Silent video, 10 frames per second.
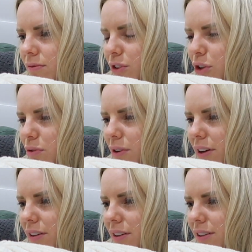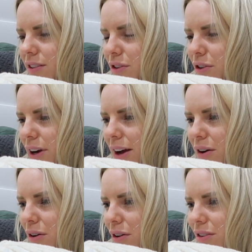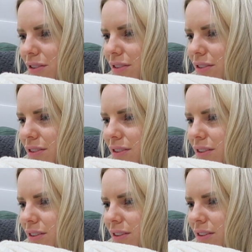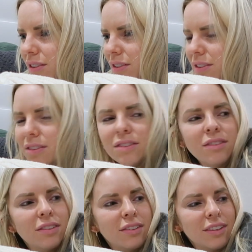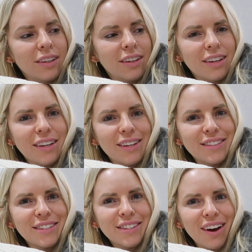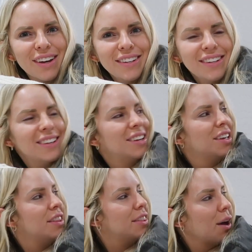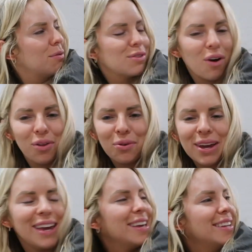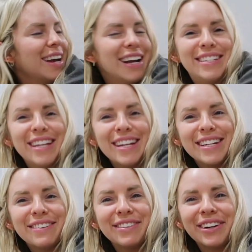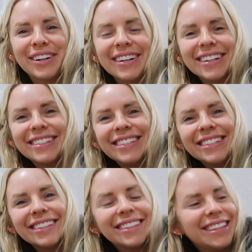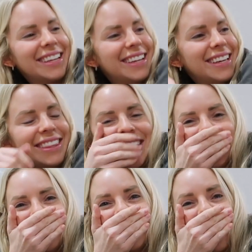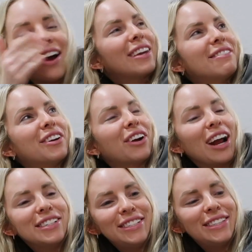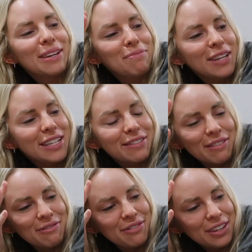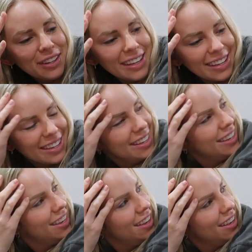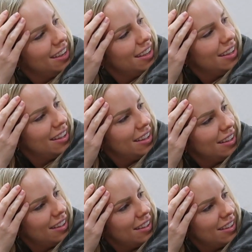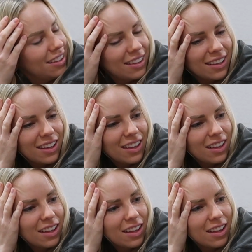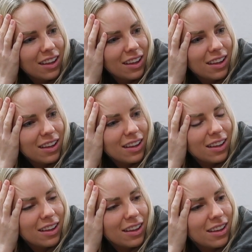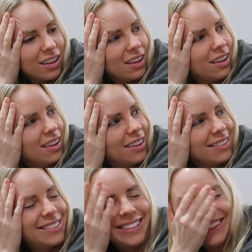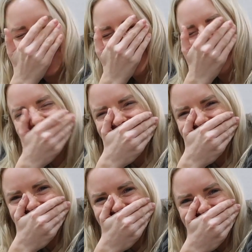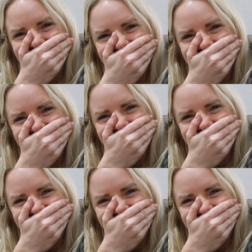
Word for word: You're fine. It doesn't hurt at all. Dude, that was all the way Is in. Is it you. done? Yeah. That was all the way in? I that didn't even hurt. That did not even hurt. I like, didn't even feel it. I mean, it had to been in your muscle. You got a big booty, but it was all the way in.